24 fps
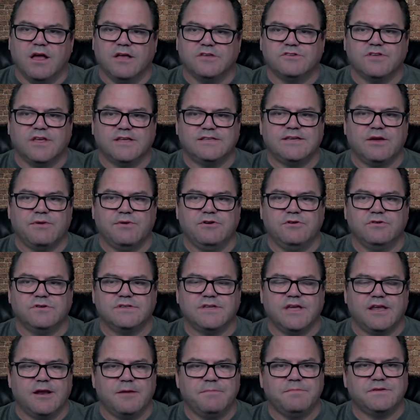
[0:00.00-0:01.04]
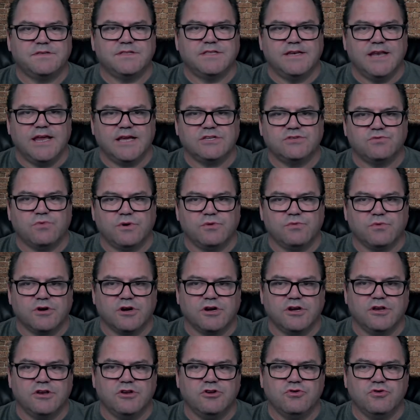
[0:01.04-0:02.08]
So that's how we do setups. The next one we're going
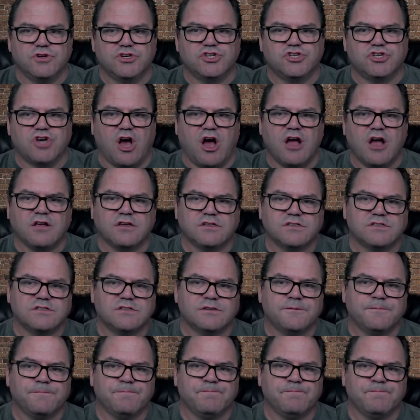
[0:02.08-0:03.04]
to do is shocks.